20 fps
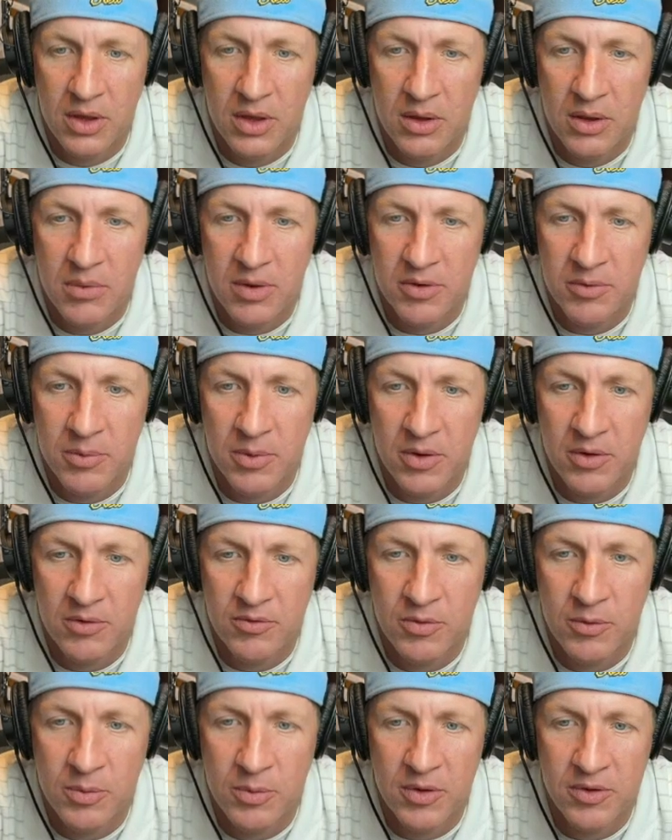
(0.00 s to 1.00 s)
baseball and
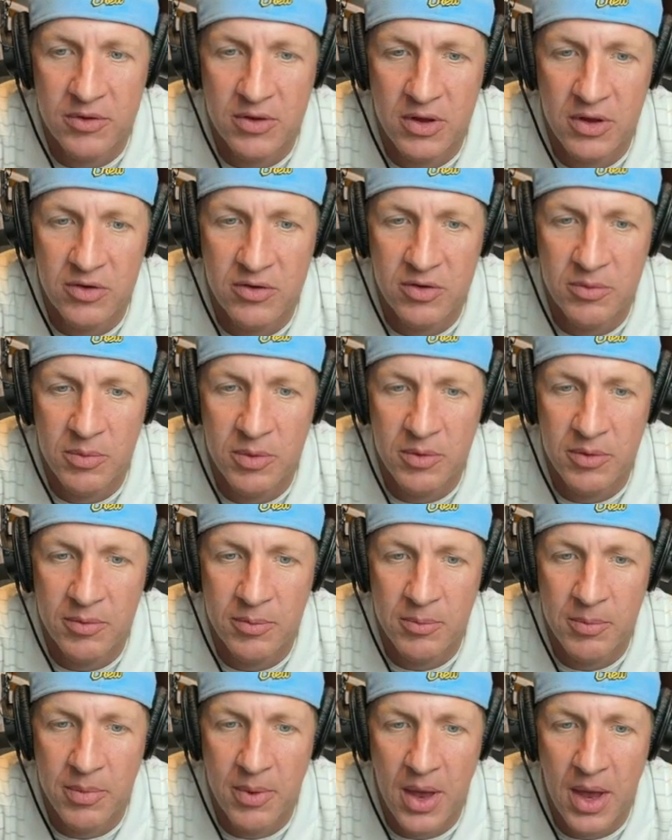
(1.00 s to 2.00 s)
football scholarships
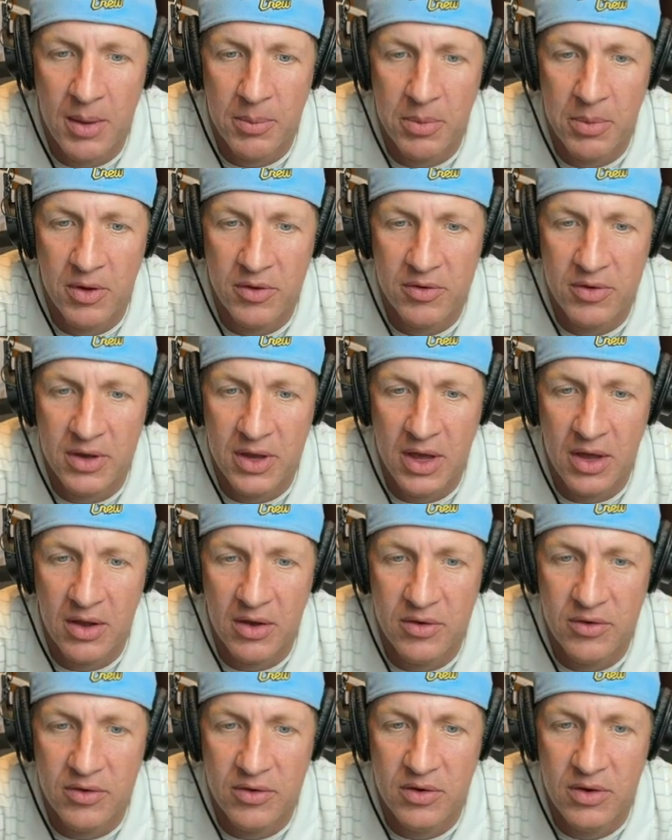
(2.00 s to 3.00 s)
at Boston
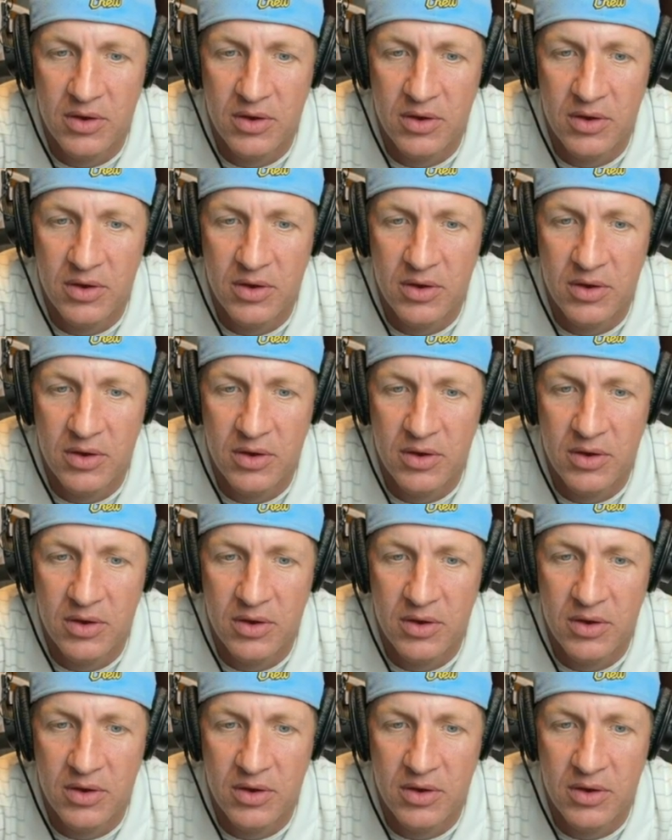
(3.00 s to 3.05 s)
College.